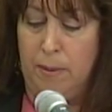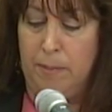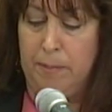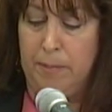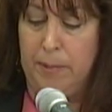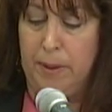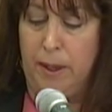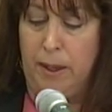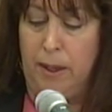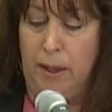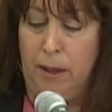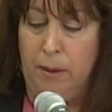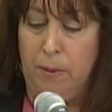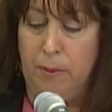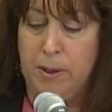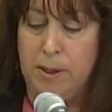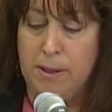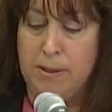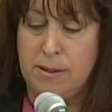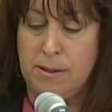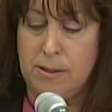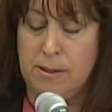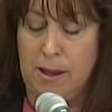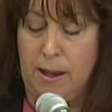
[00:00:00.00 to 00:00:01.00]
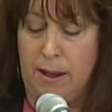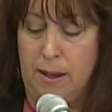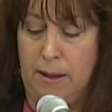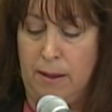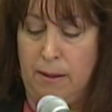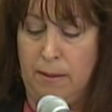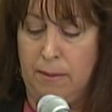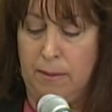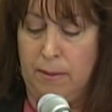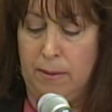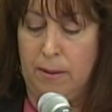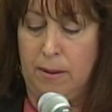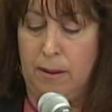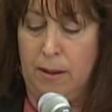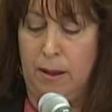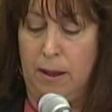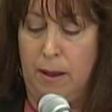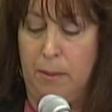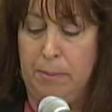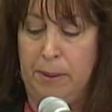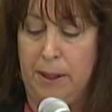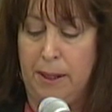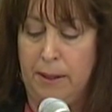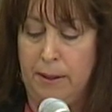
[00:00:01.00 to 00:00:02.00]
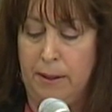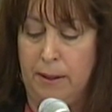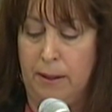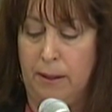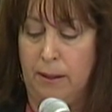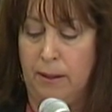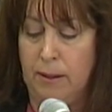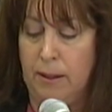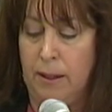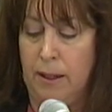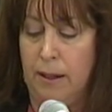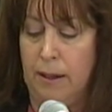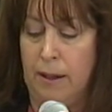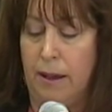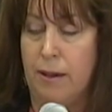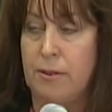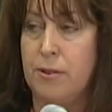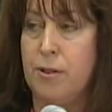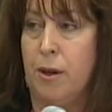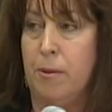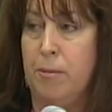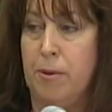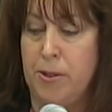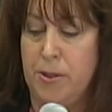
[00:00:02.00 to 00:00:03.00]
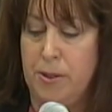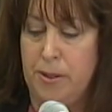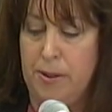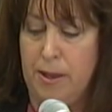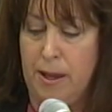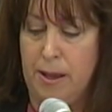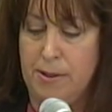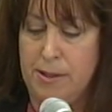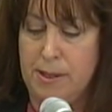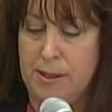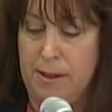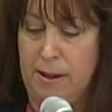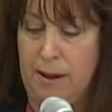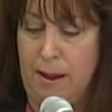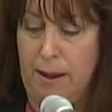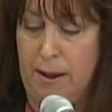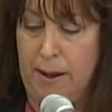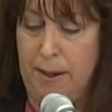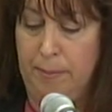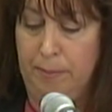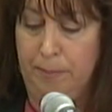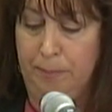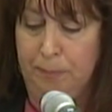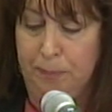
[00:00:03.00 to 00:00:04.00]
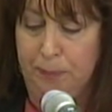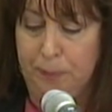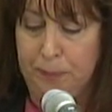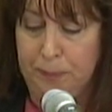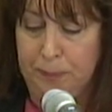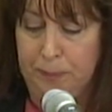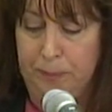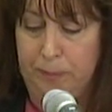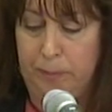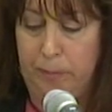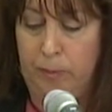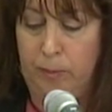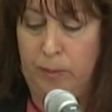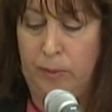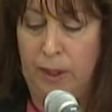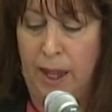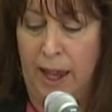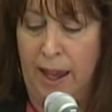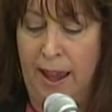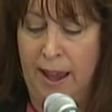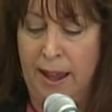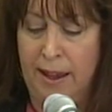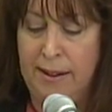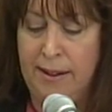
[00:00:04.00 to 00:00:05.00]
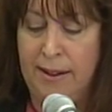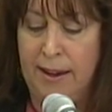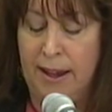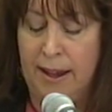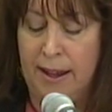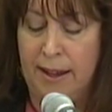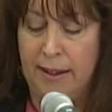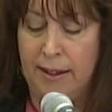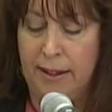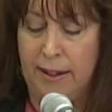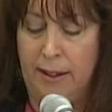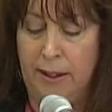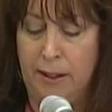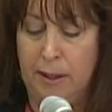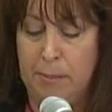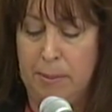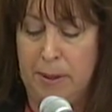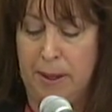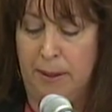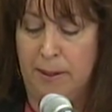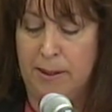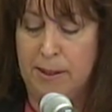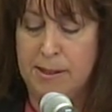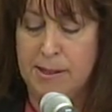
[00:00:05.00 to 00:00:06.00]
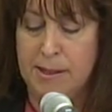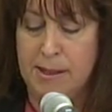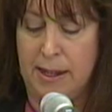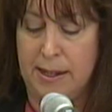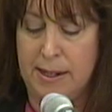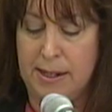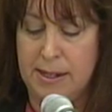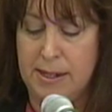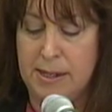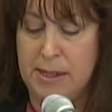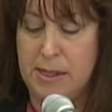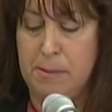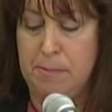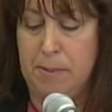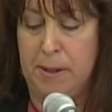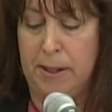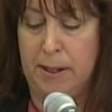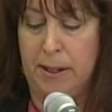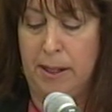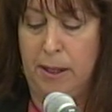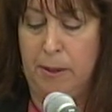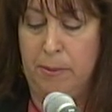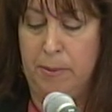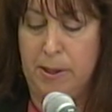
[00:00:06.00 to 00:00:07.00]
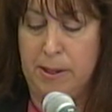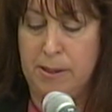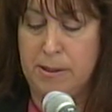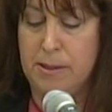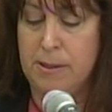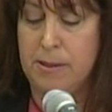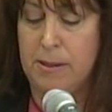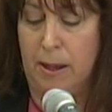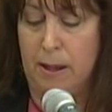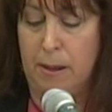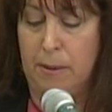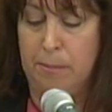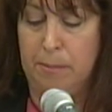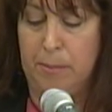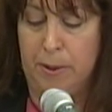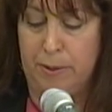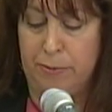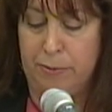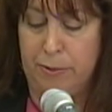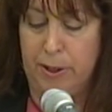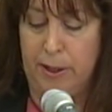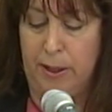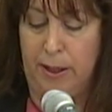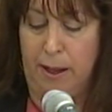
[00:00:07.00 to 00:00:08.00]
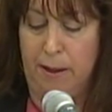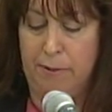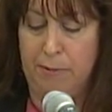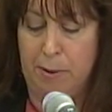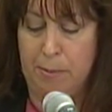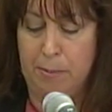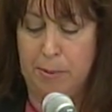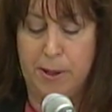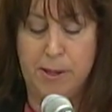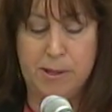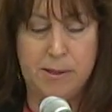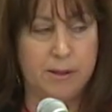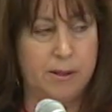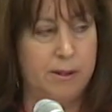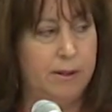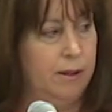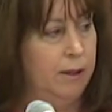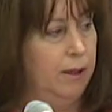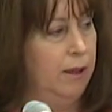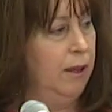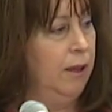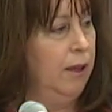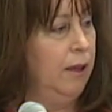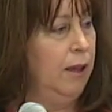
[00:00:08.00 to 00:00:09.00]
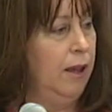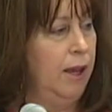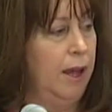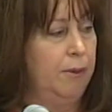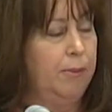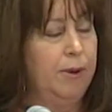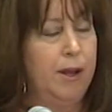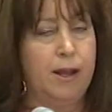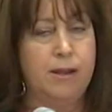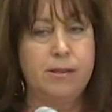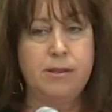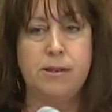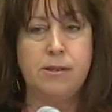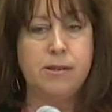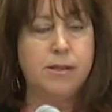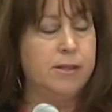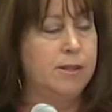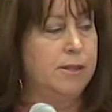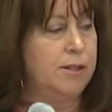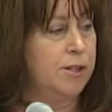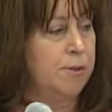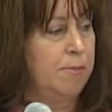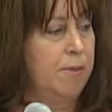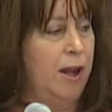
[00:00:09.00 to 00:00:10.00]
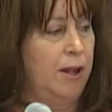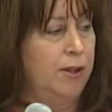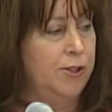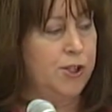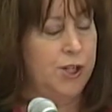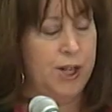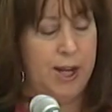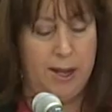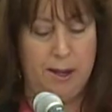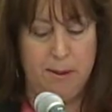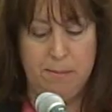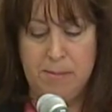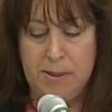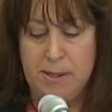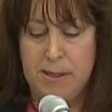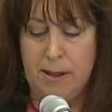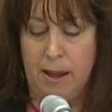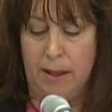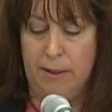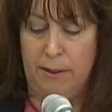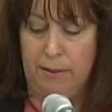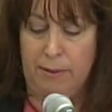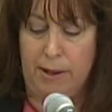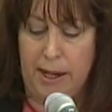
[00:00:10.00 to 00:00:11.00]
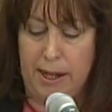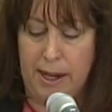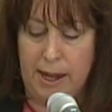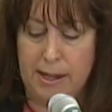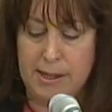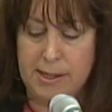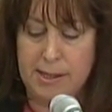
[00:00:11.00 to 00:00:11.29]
He was pleaded guilty in October 2009, and he appealed his sentence, but he was put for life in prison. And we also see Jamal James on the right-hand